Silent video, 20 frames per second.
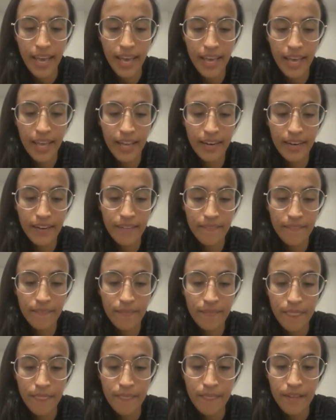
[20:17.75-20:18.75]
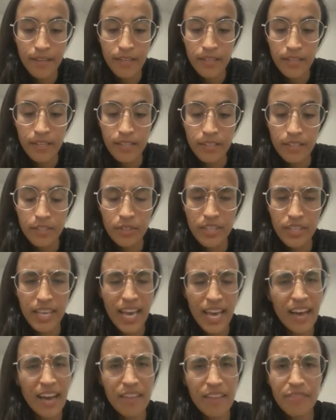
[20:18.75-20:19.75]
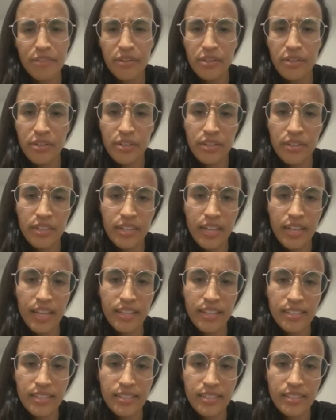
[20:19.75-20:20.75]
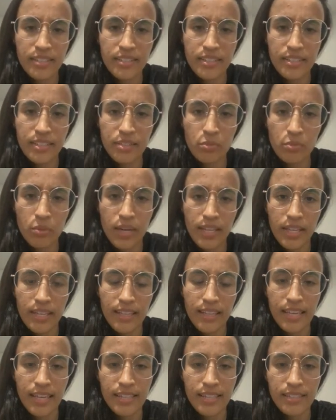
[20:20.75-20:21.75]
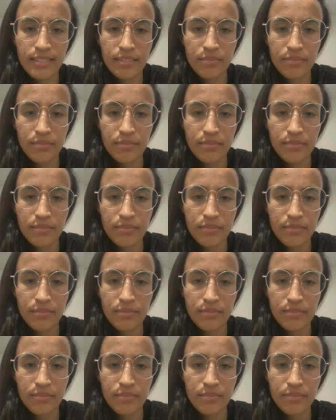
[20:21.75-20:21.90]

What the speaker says: and but yeah, I feel good at this weight class.